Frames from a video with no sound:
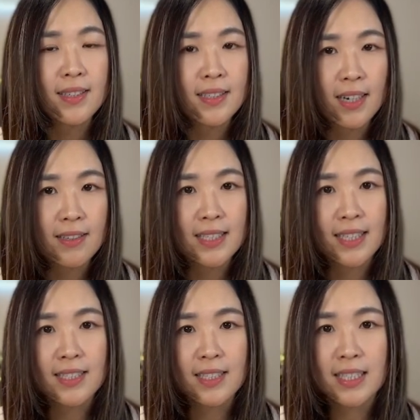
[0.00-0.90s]
style
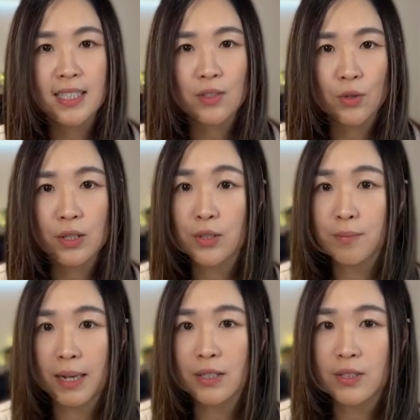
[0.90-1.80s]
intensity and
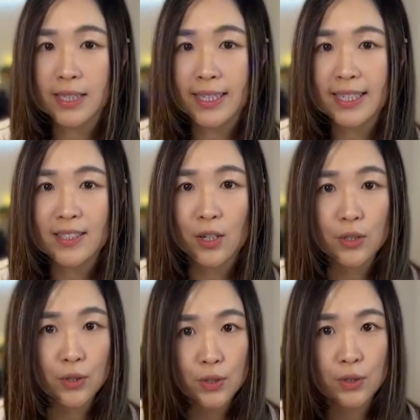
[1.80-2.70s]
structure match settings are
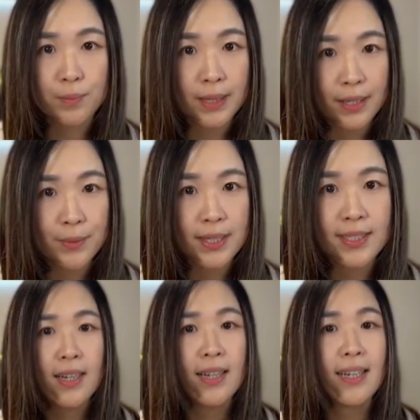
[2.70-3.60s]
yours to play
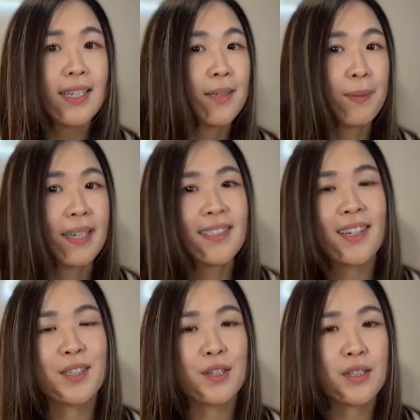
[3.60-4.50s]
with. It
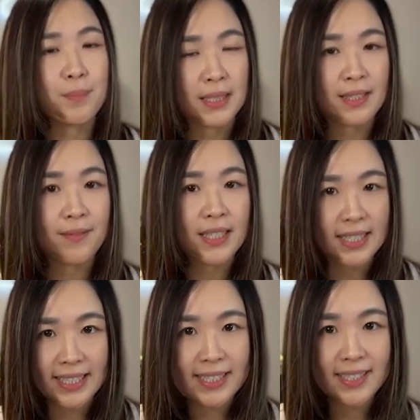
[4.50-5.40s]
depends on your specific
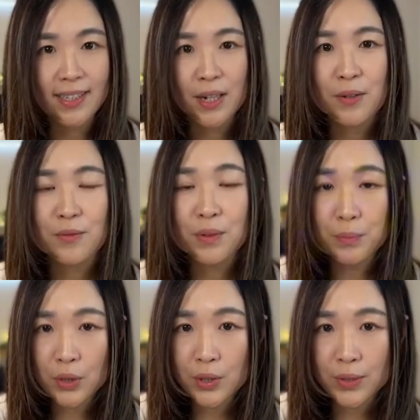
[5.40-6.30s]
needs. For
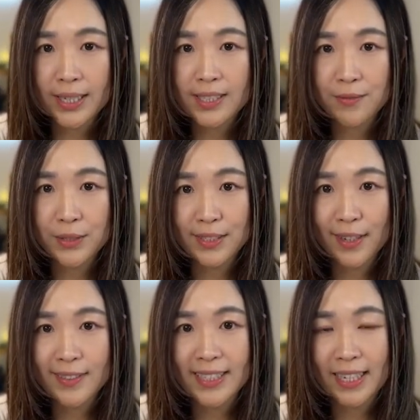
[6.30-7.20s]
more creative
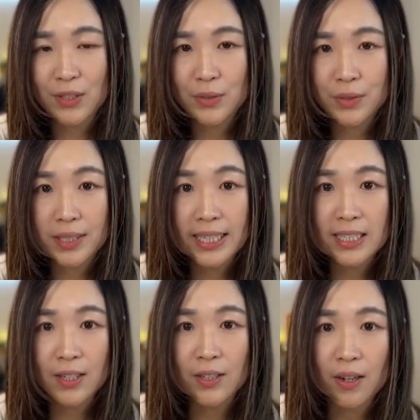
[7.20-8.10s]
results, I
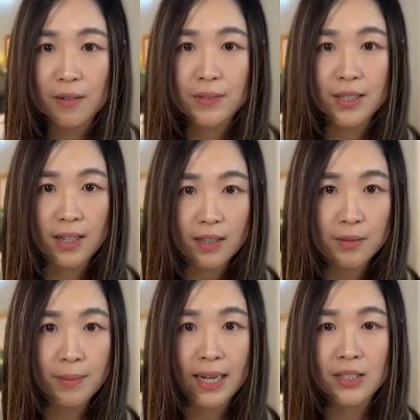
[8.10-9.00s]
usually turn off the
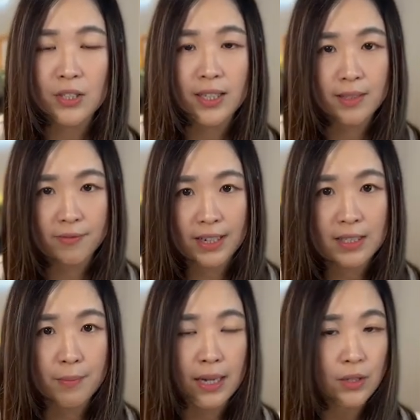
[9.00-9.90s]
color match and face match